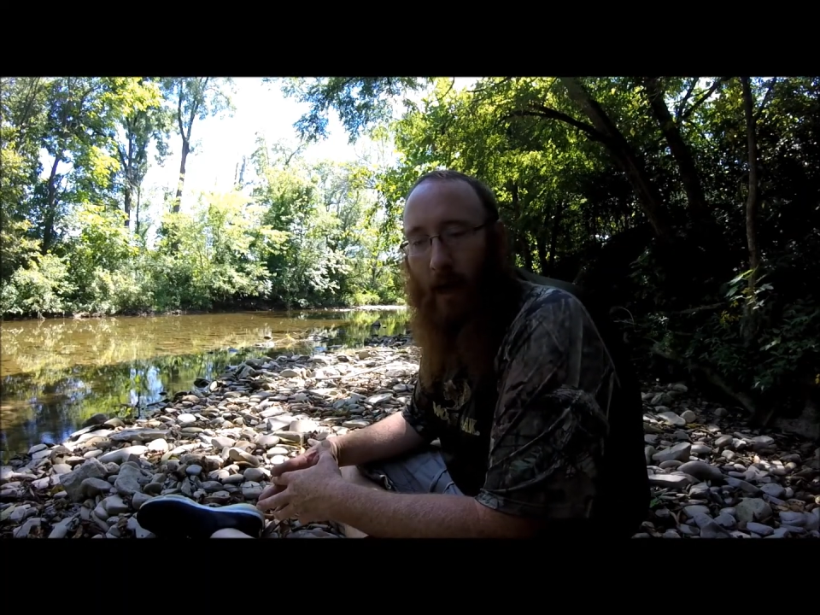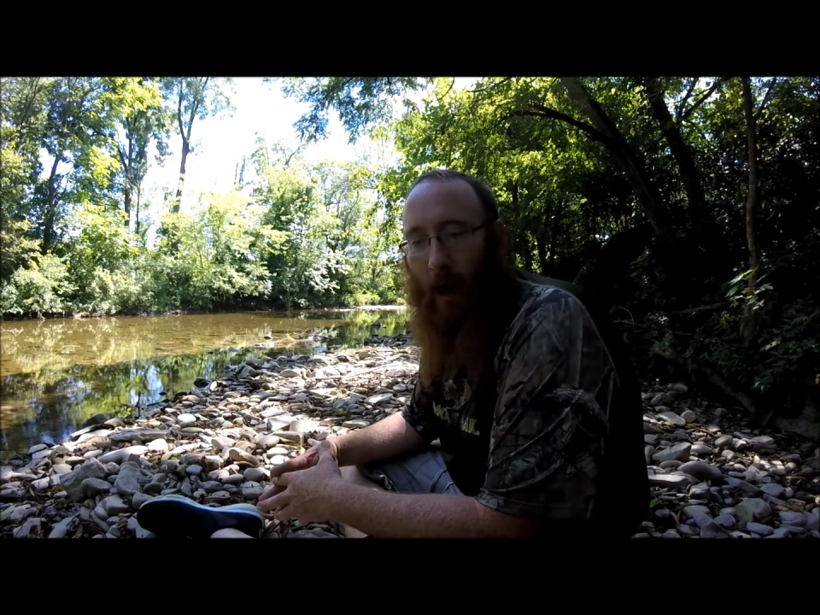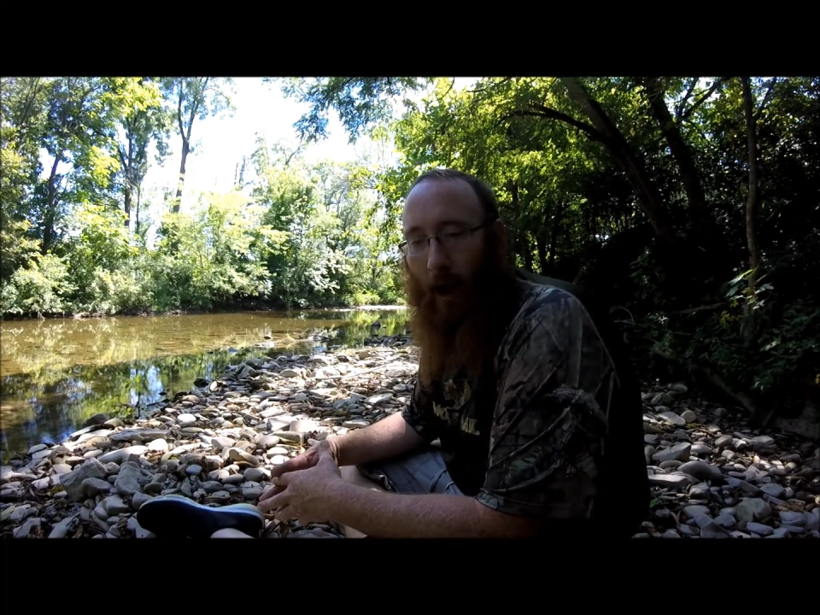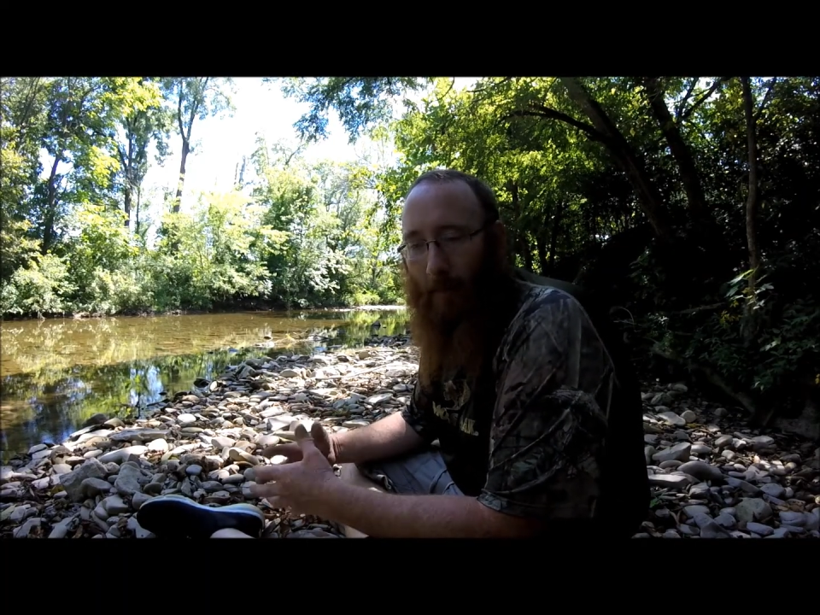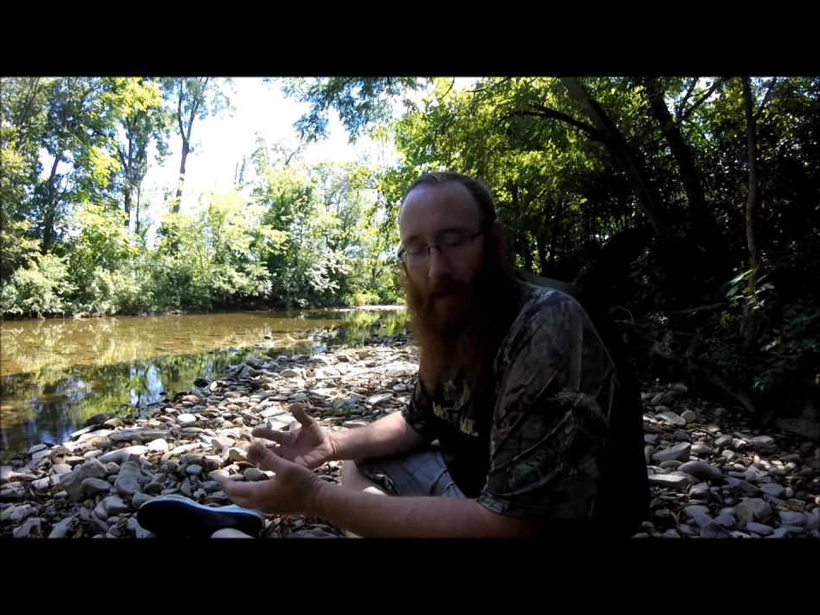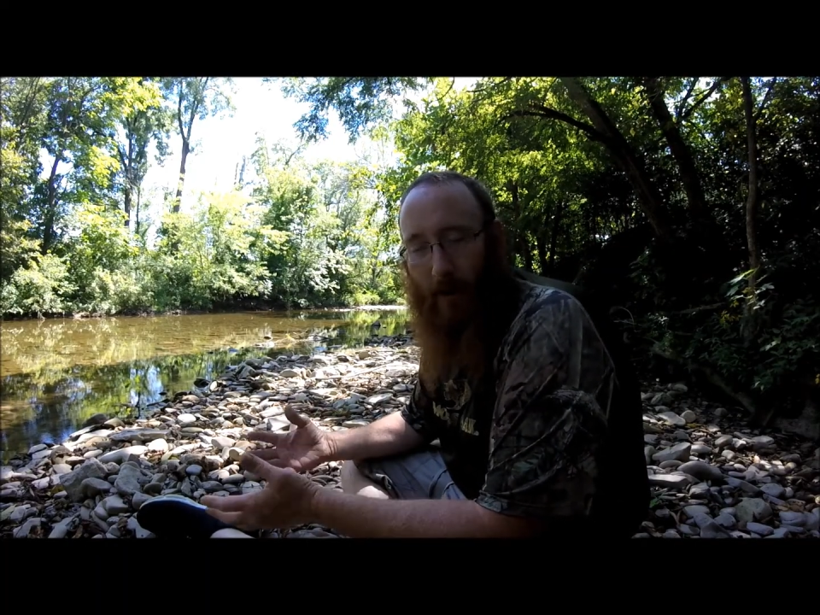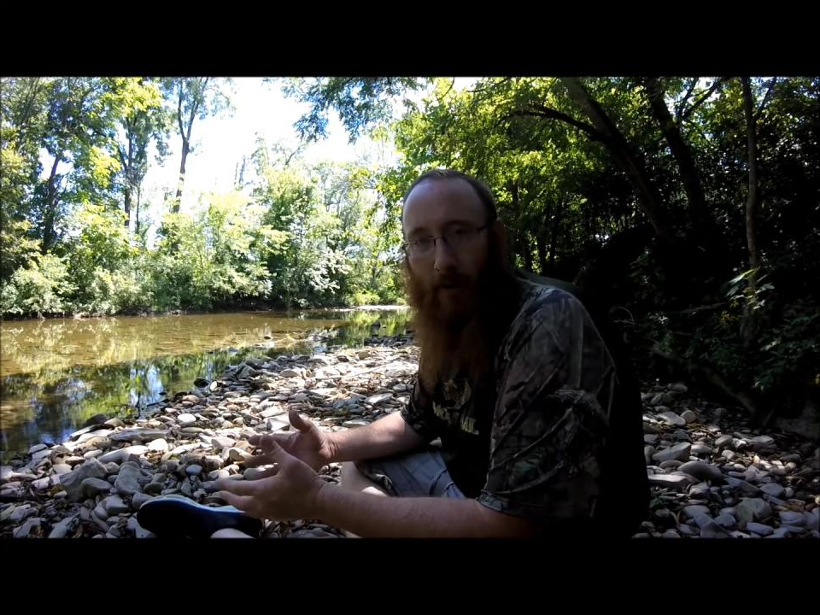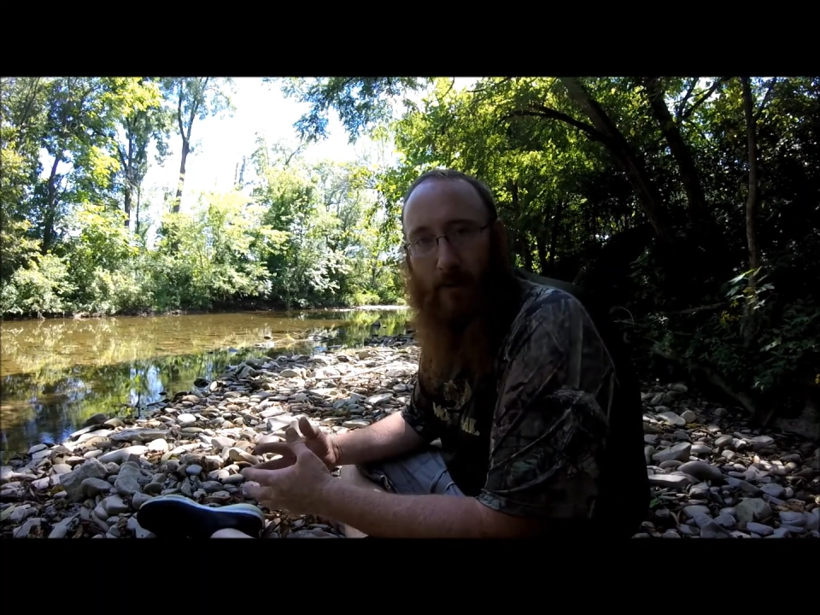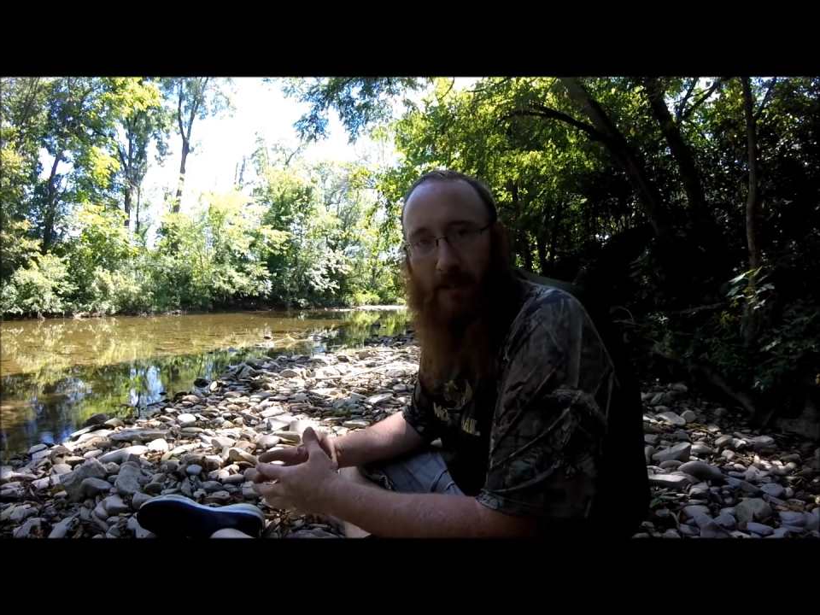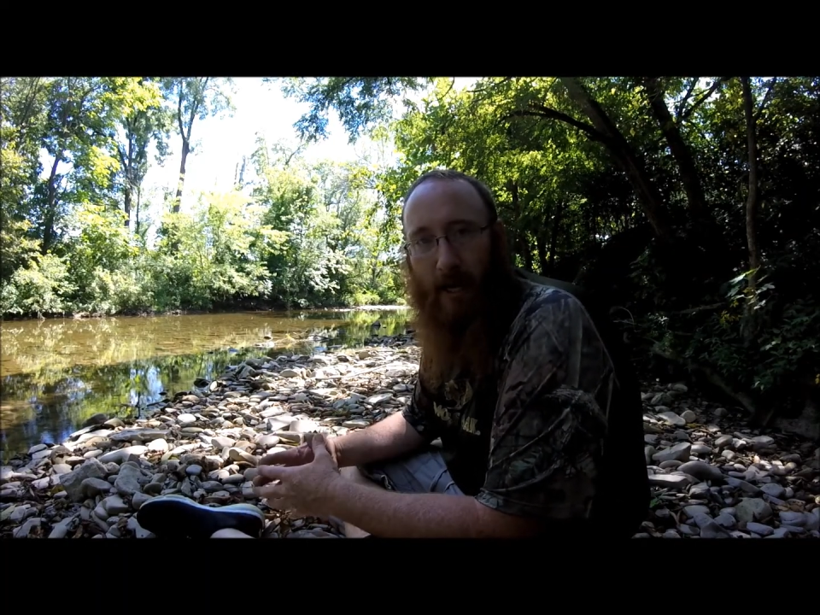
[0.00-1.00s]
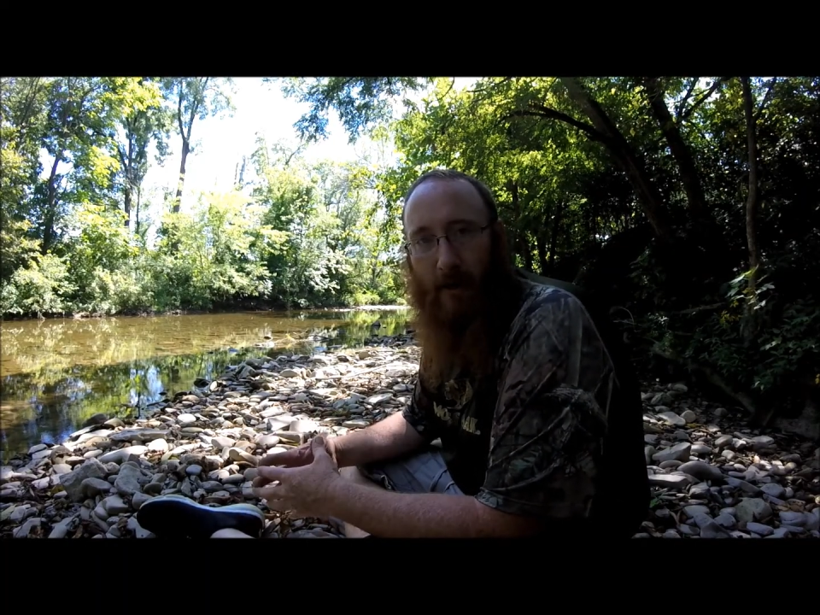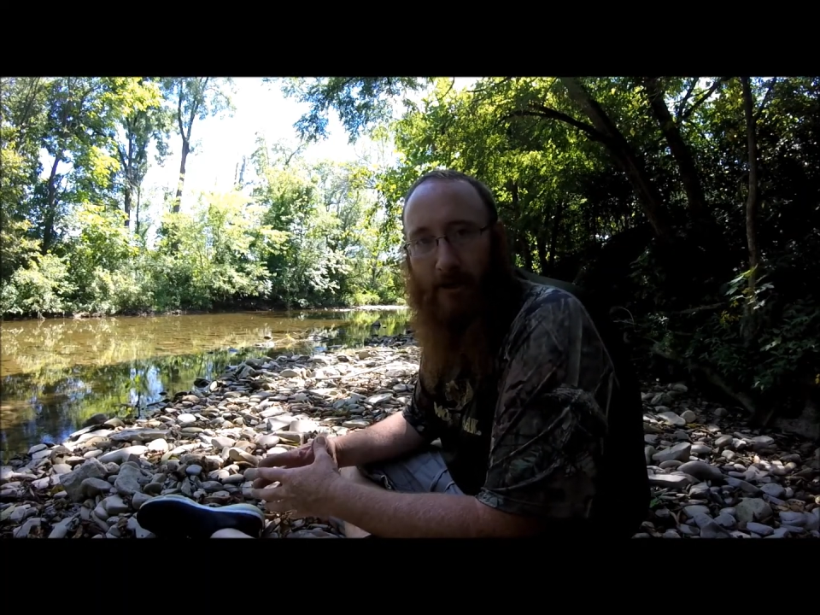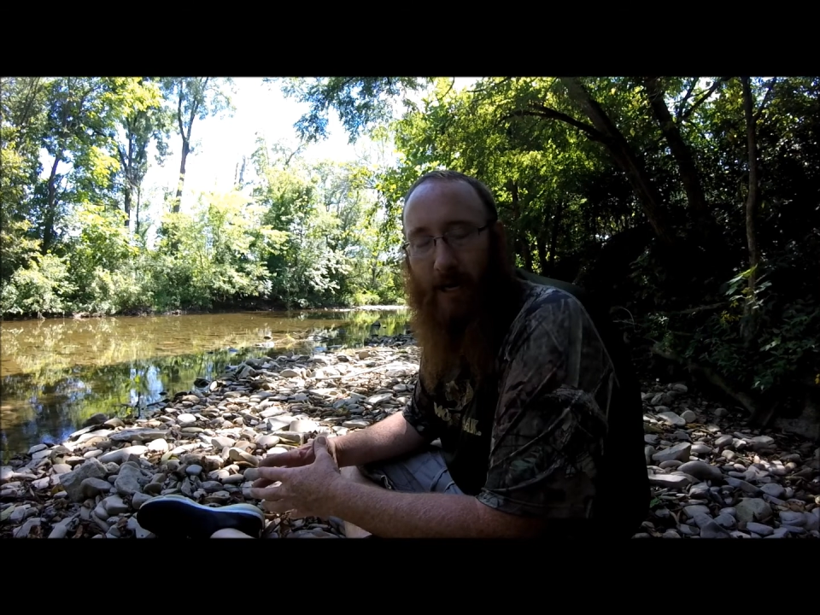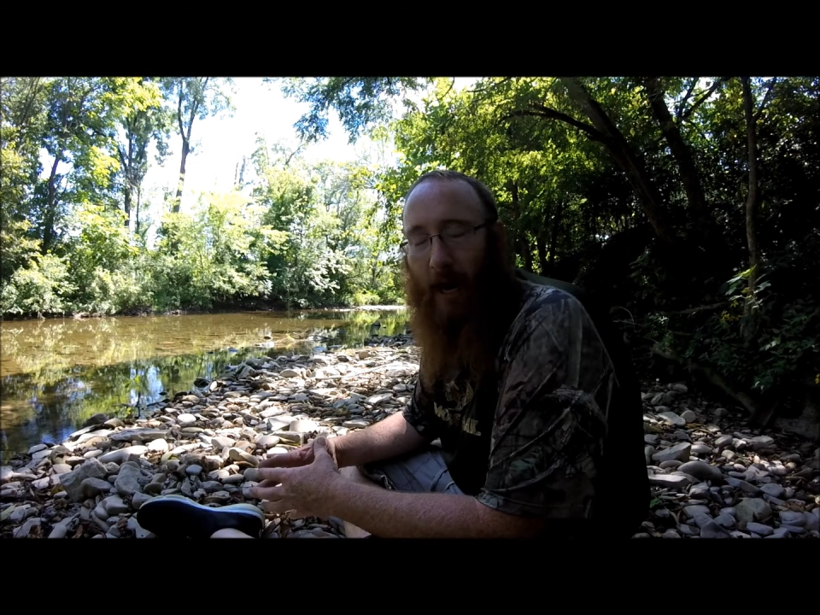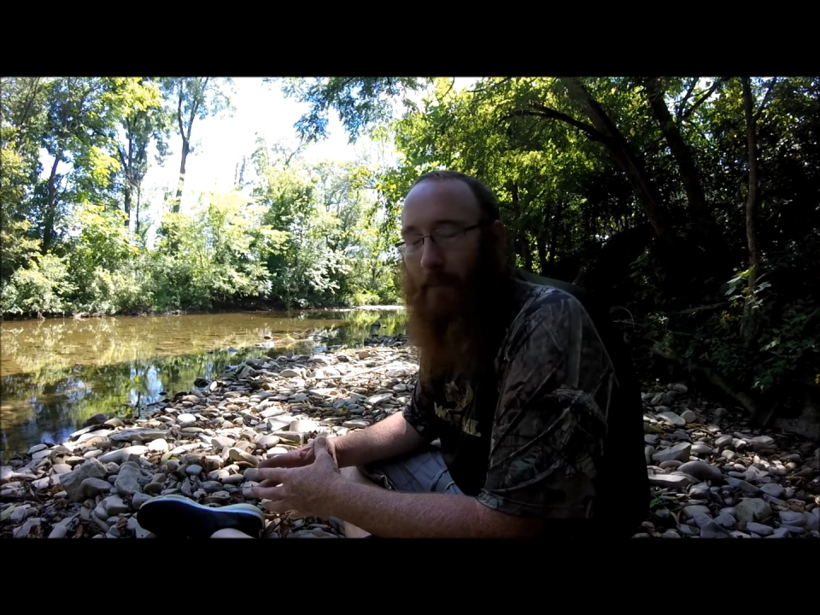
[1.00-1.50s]
Erin was there.
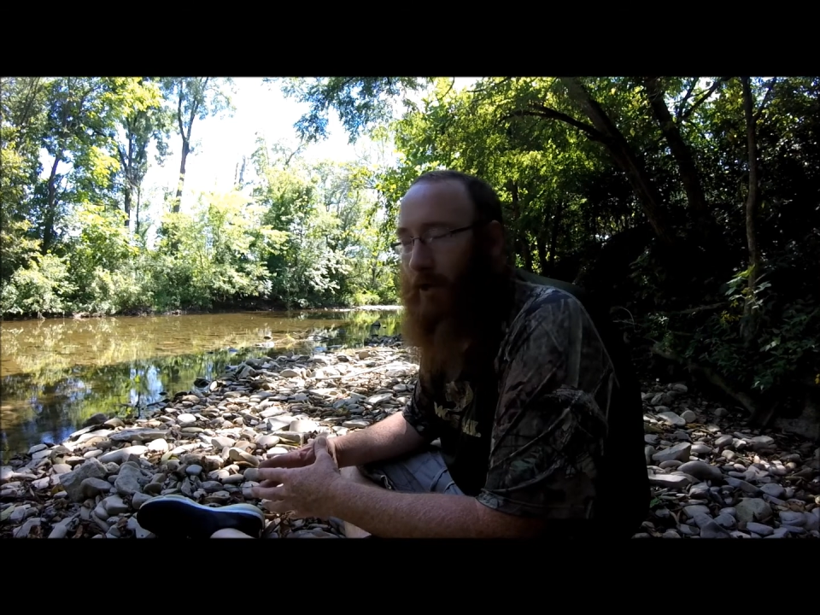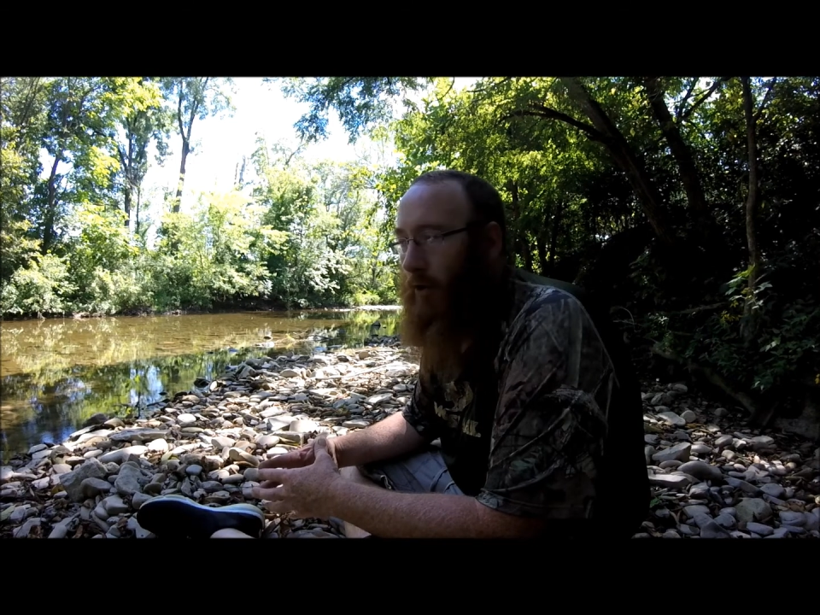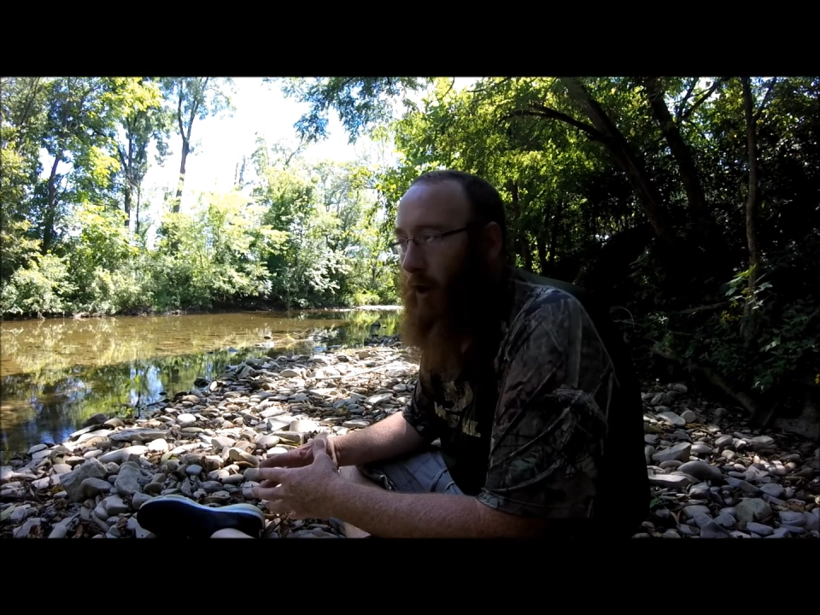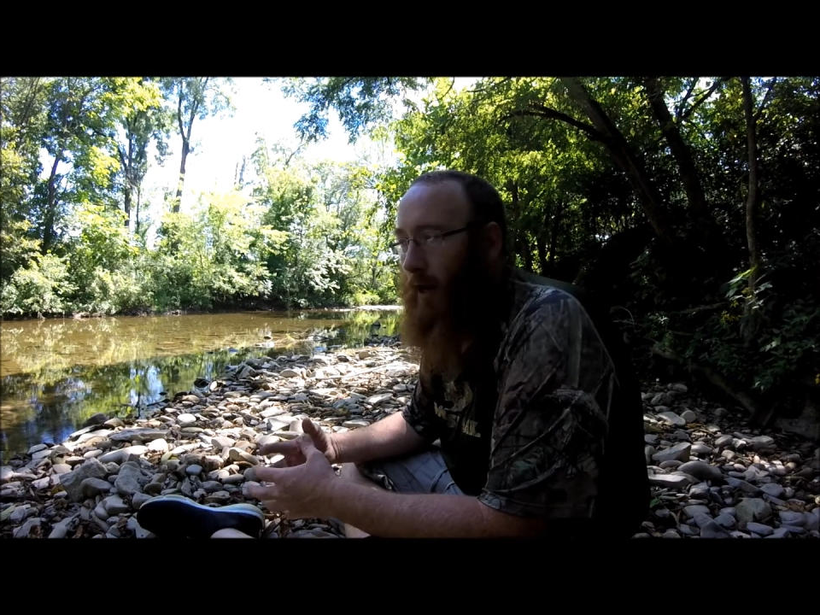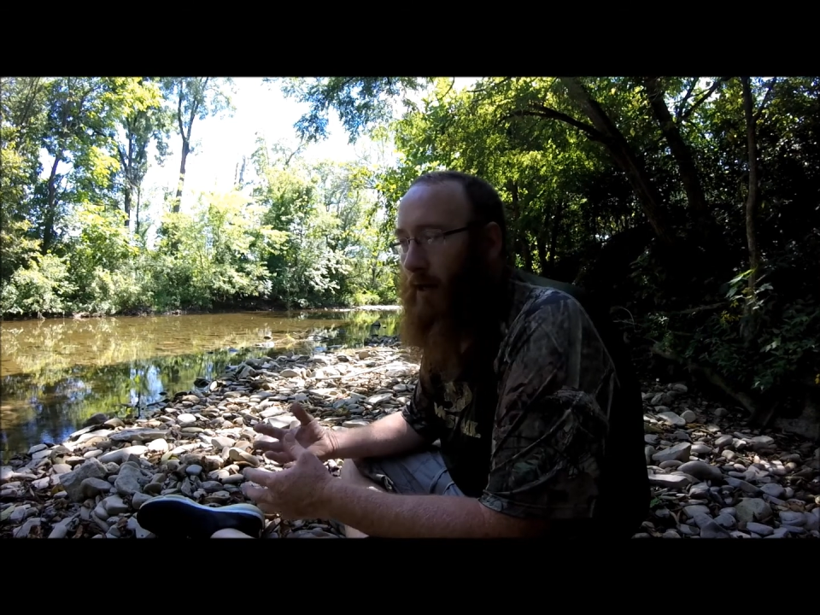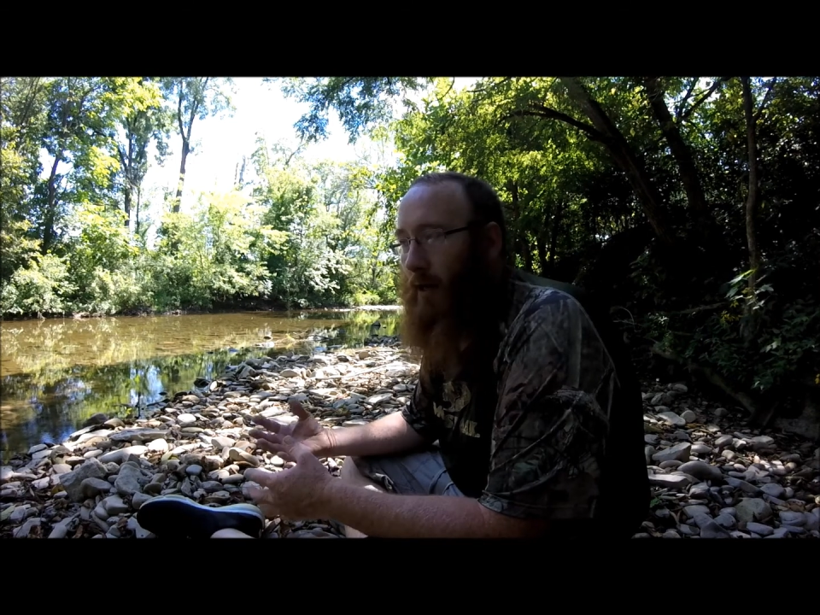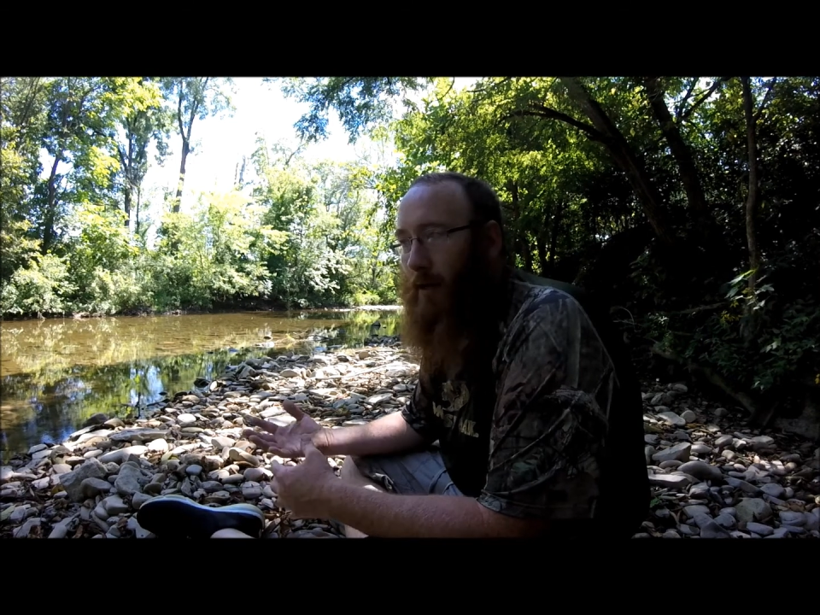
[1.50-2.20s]
She helped me a lot.